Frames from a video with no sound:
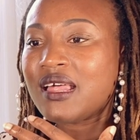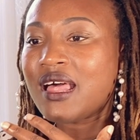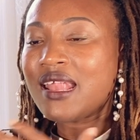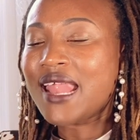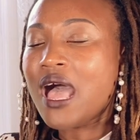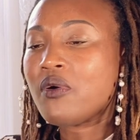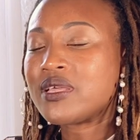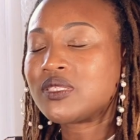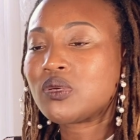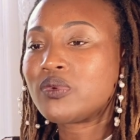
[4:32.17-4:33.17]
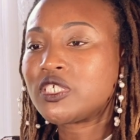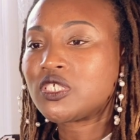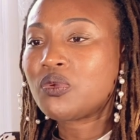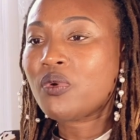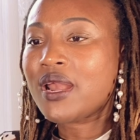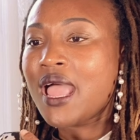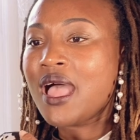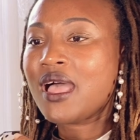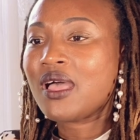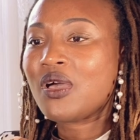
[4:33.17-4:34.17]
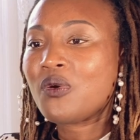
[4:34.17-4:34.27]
allow intuition. We're not,